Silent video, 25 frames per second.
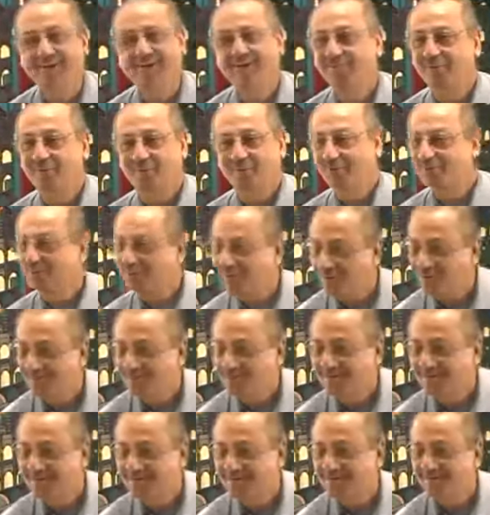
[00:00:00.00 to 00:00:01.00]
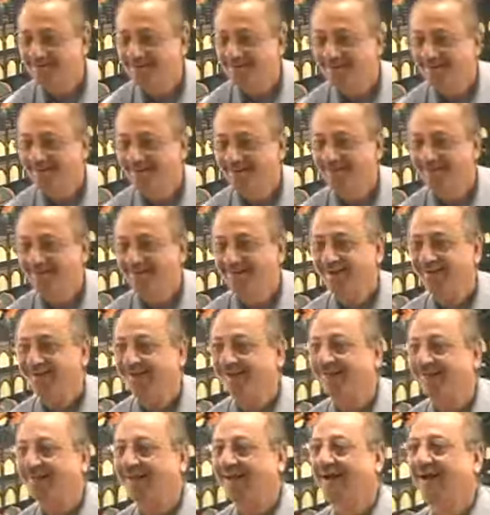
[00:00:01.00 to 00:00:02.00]
But we won't.
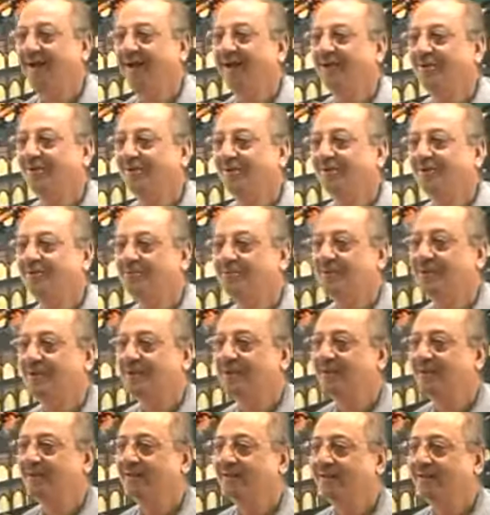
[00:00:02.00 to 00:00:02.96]
Okay, are you with me?